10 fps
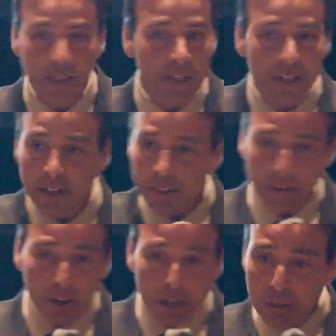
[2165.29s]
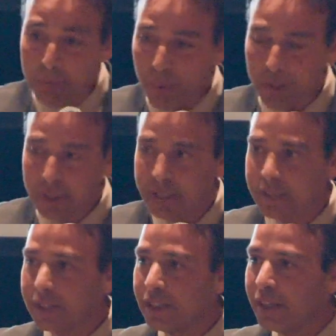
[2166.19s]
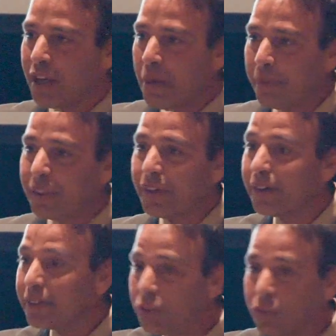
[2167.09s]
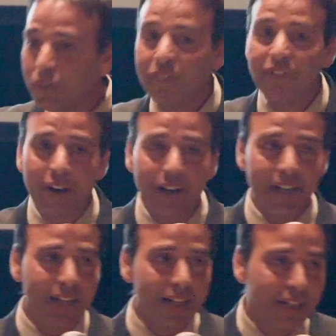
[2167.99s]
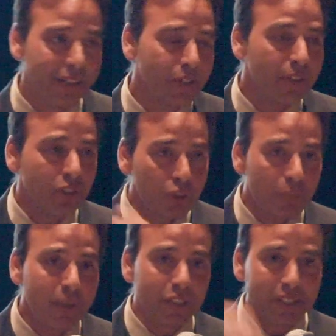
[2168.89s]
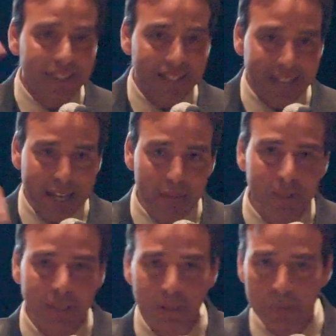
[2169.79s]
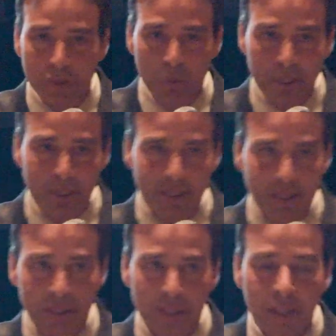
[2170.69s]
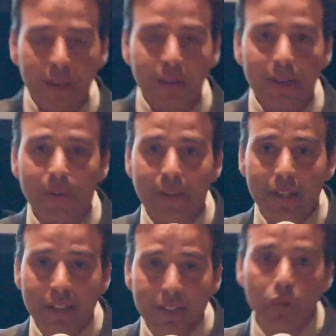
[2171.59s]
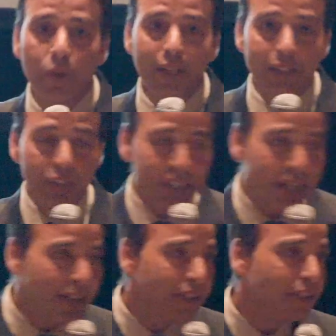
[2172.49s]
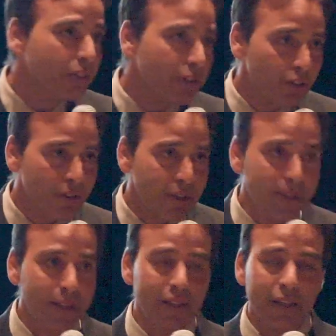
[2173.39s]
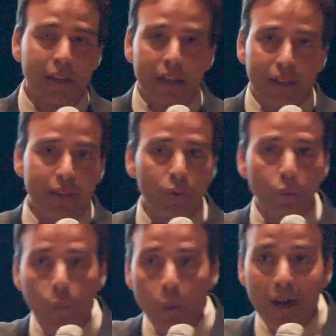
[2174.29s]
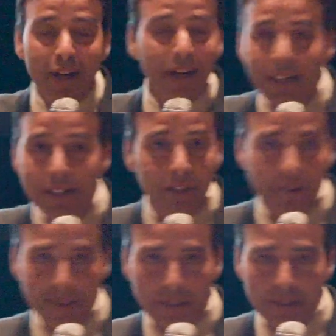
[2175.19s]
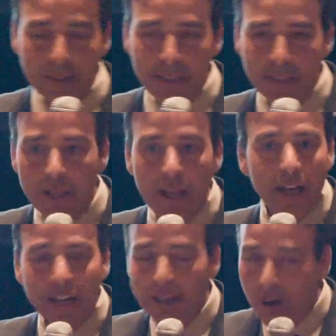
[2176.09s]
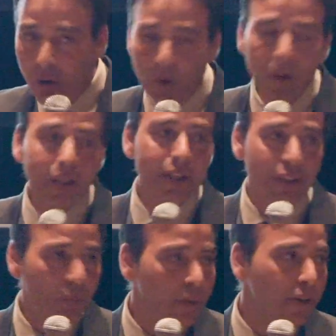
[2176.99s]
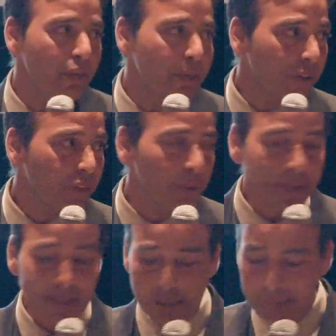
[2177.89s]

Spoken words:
that. They're all important, but they're too far ahead. There's too much that can happen in between. So it's a good way to challenge your stress is, what letter is this? And I only can worry about 3